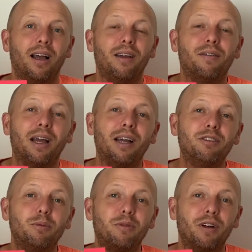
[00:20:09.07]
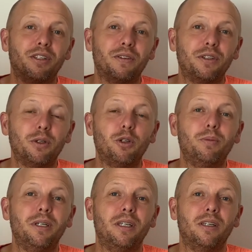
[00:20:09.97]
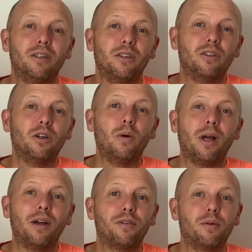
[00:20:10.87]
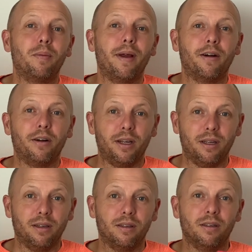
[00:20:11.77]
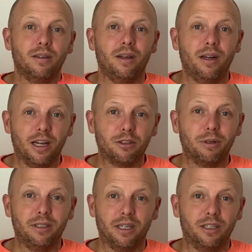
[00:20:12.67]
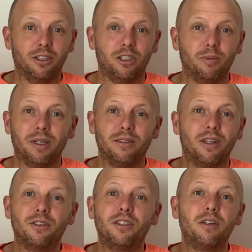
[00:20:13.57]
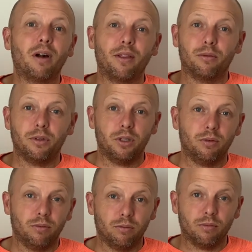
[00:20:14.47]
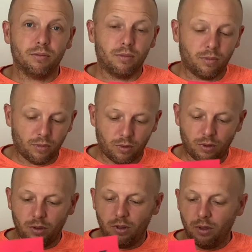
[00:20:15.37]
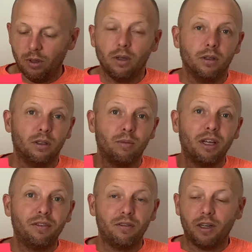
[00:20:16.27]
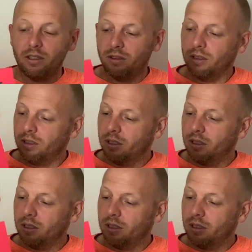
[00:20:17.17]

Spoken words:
If I have some advice for you, it would be don't ever marry an X-ray technician because they'll see right through you. Some life advice.